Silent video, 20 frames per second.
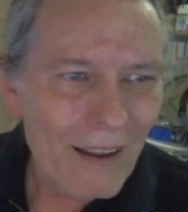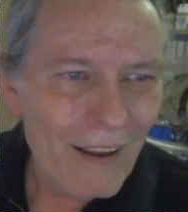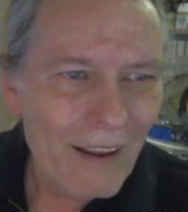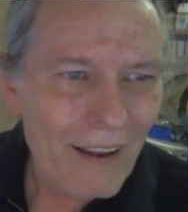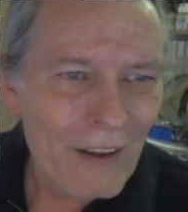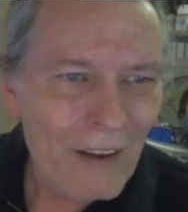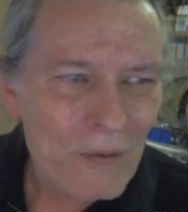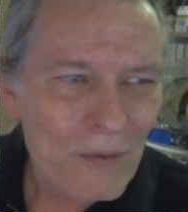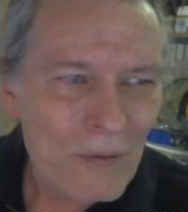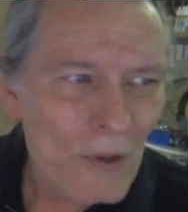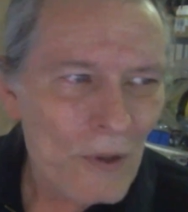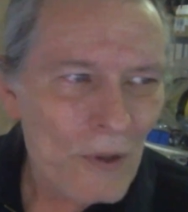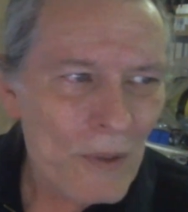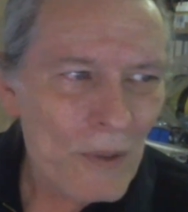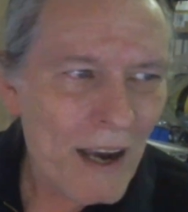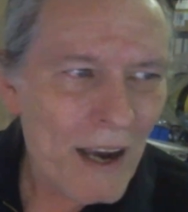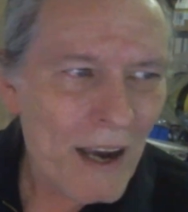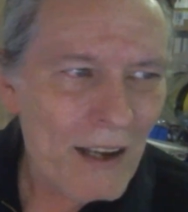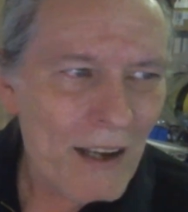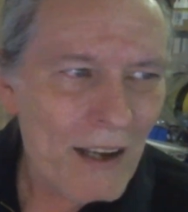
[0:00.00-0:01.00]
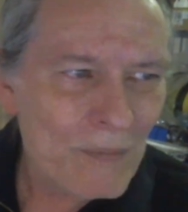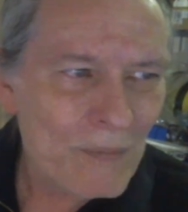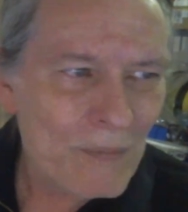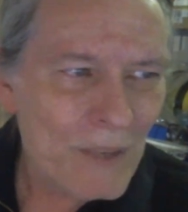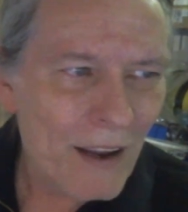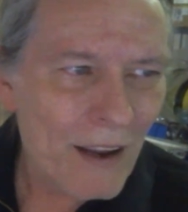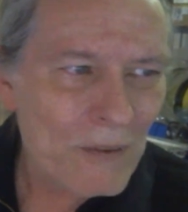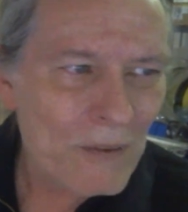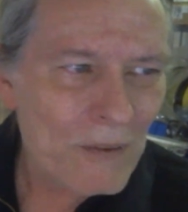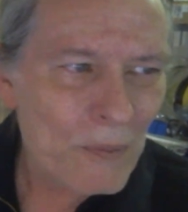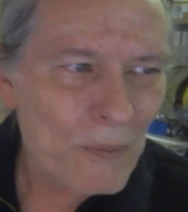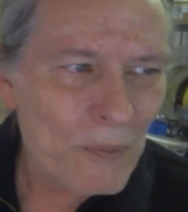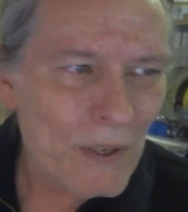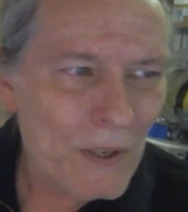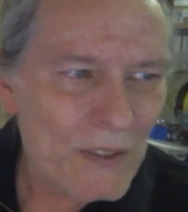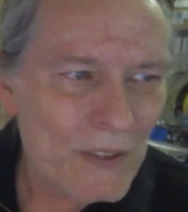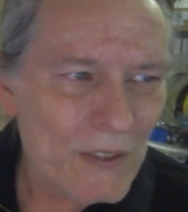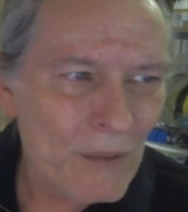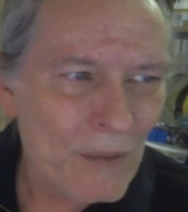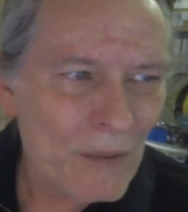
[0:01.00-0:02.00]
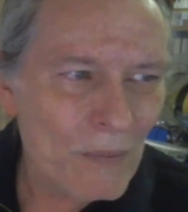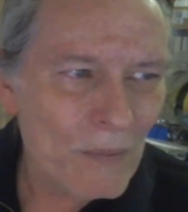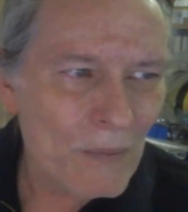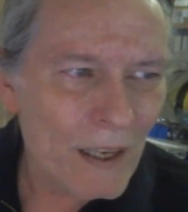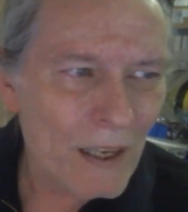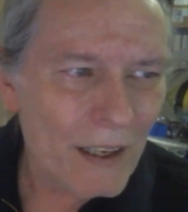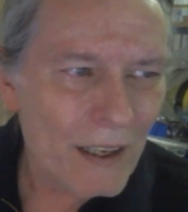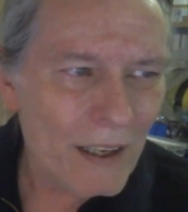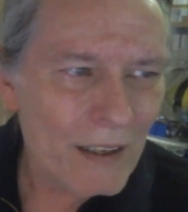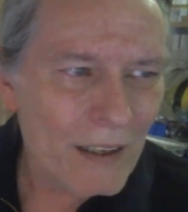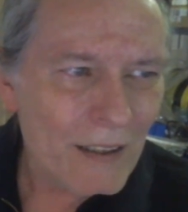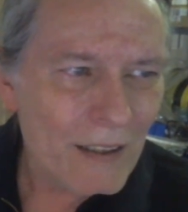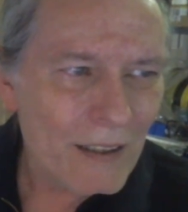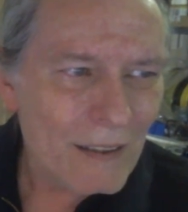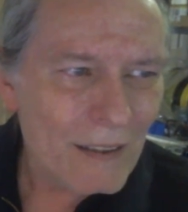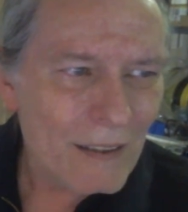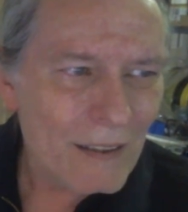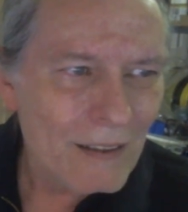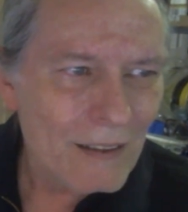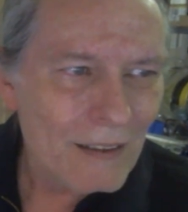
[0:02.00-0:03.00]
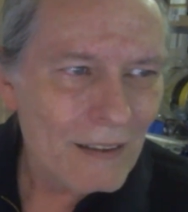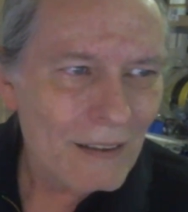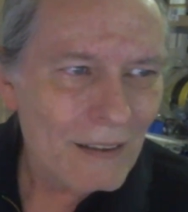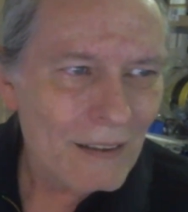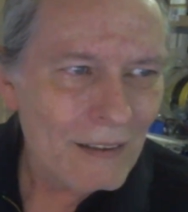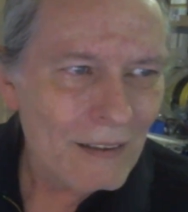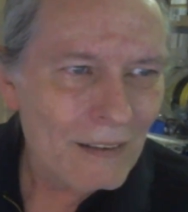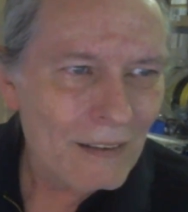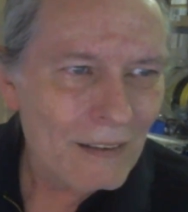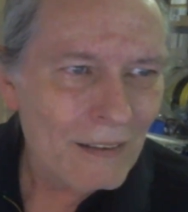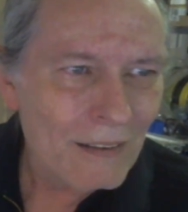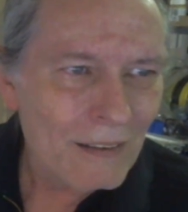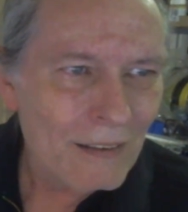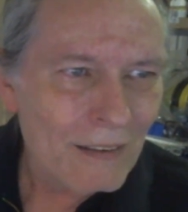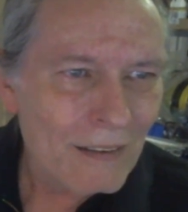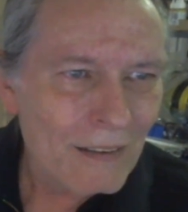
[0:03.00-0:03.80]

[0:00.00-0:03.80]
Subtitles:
and for the bottom you have to print something like I